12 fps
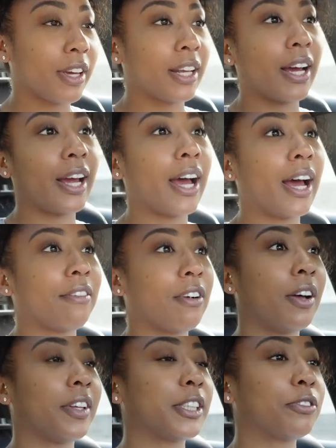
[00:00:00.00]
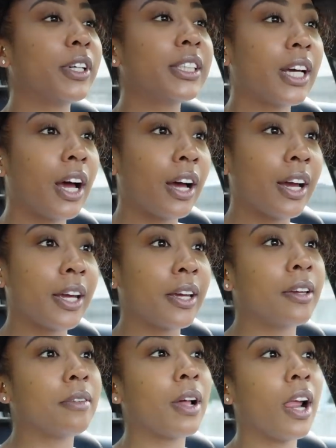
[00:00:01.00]
and I have all this free
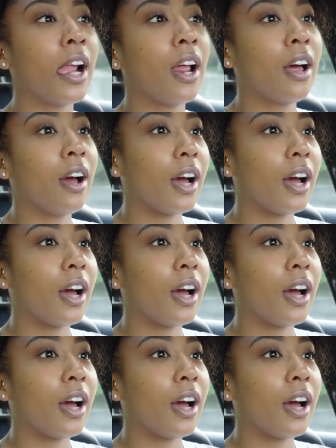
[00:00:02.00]
time.